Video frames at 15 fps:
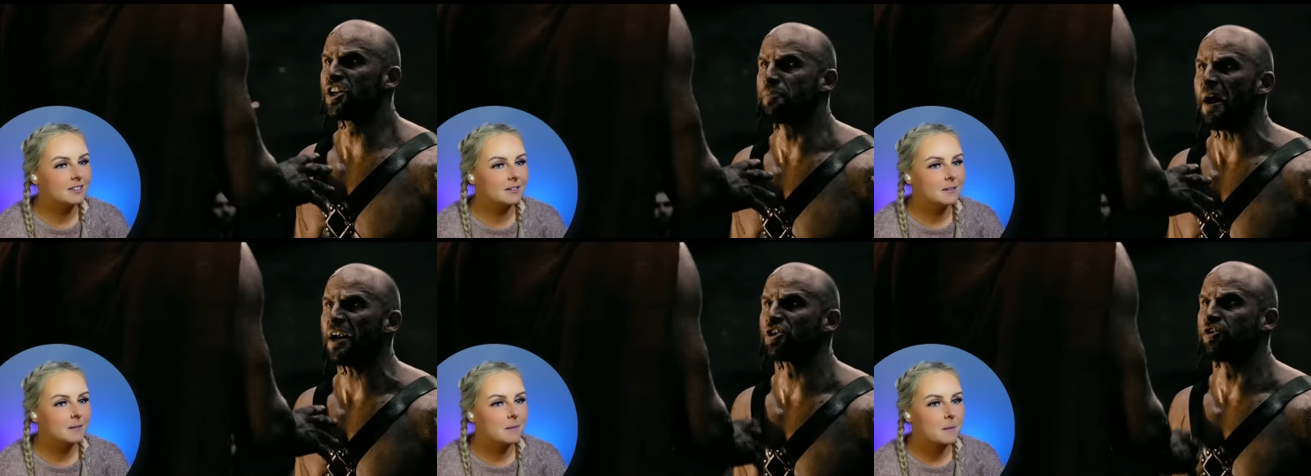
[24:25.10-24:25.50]
Speaker 1: A
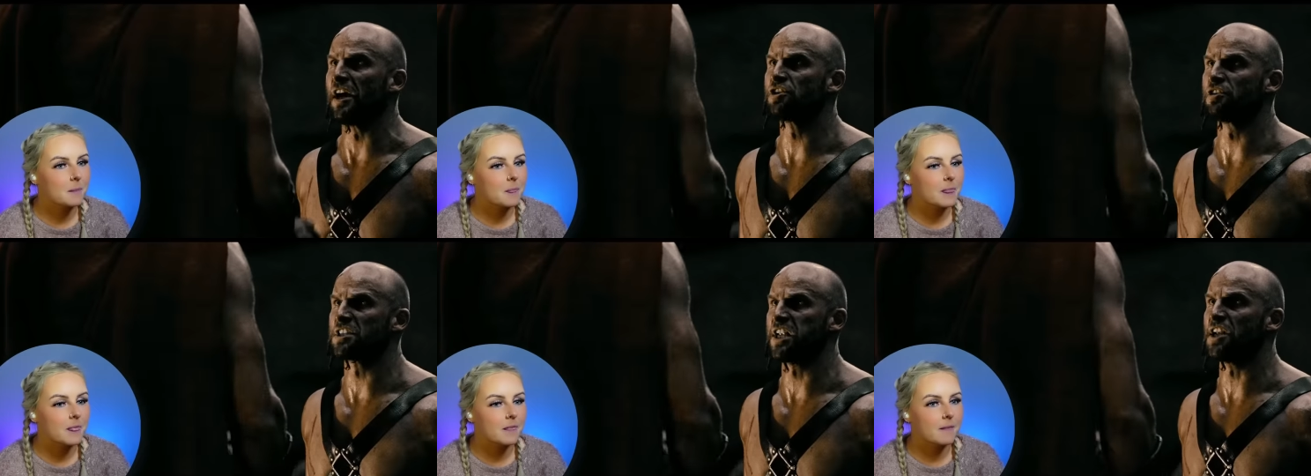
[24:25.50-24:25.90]
hunchback
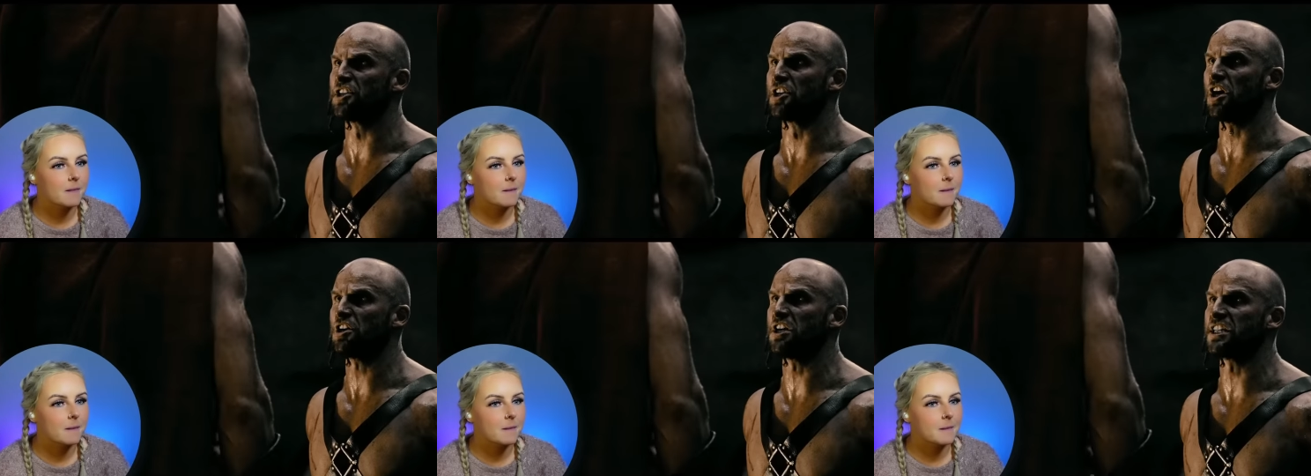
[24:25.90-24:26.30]
traitor has
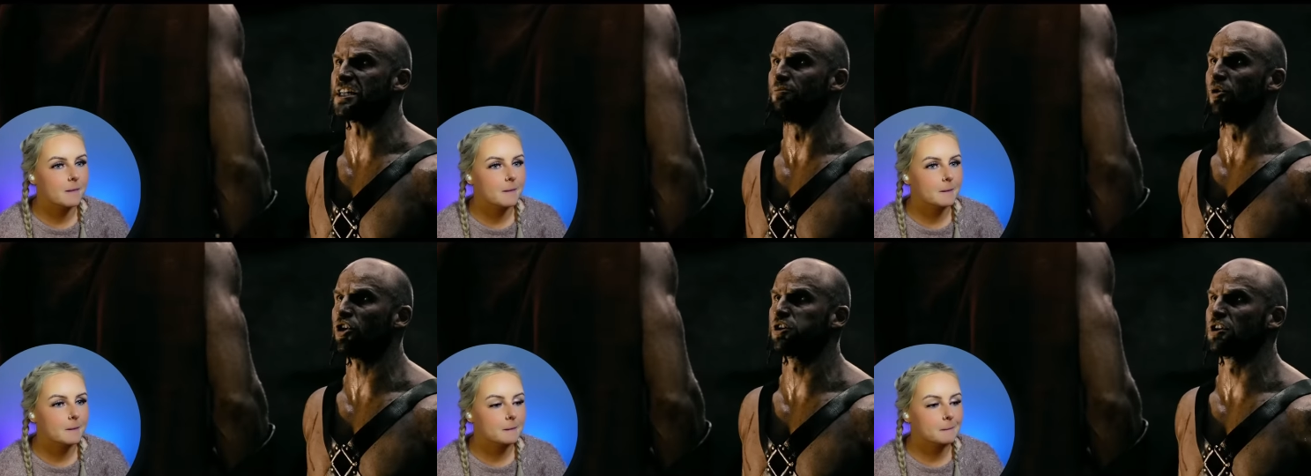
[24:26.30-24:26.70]
led
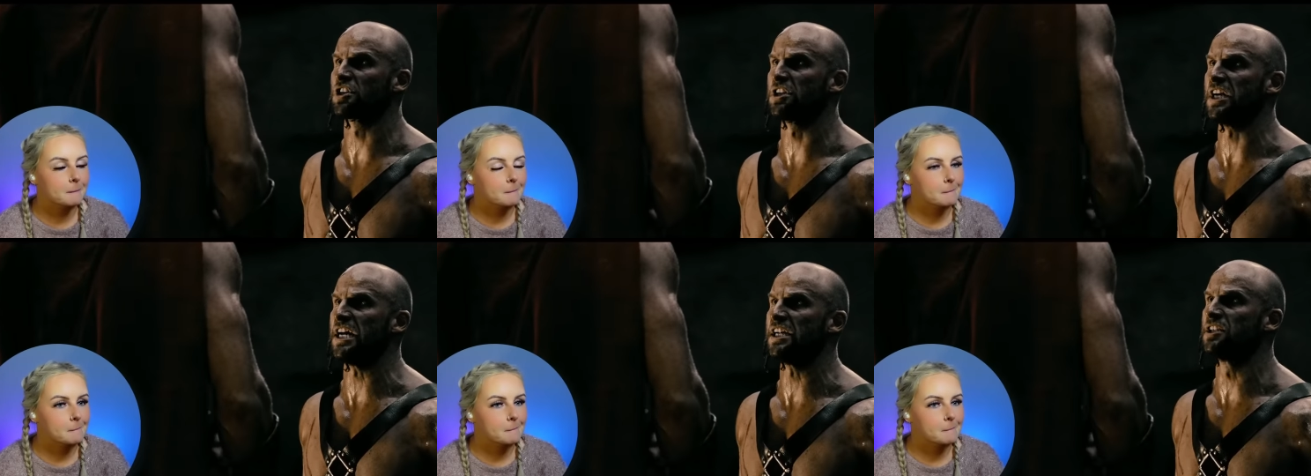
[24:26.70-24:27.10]
Xerxes'
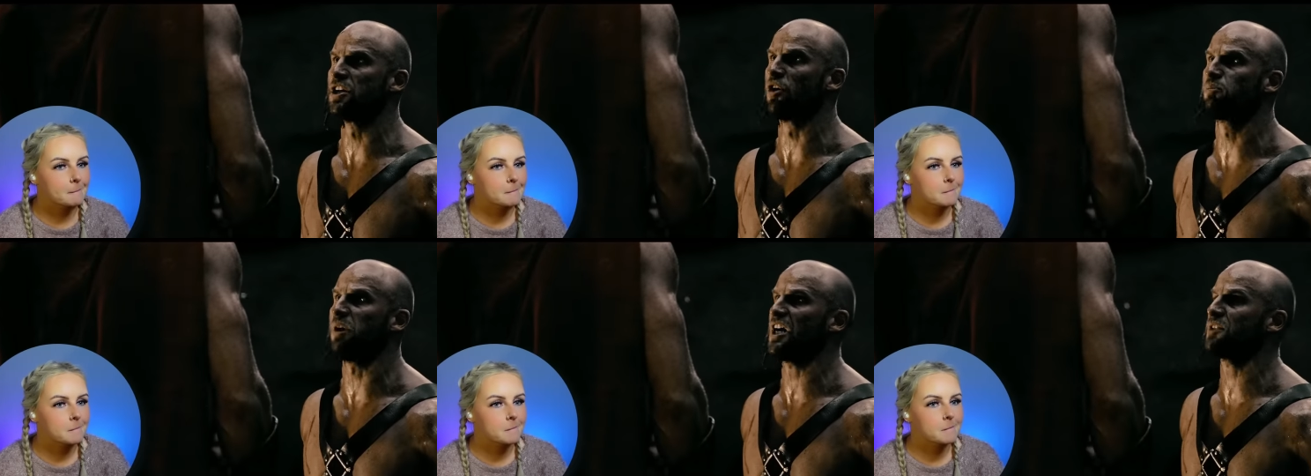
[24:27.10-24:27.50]
immortals to the
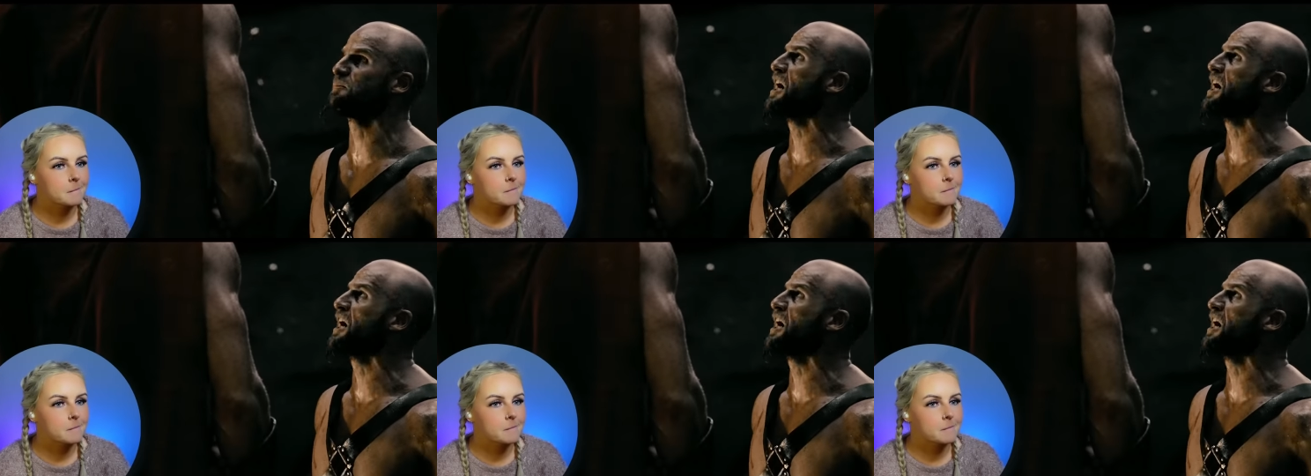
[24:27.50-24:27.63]
hidden goat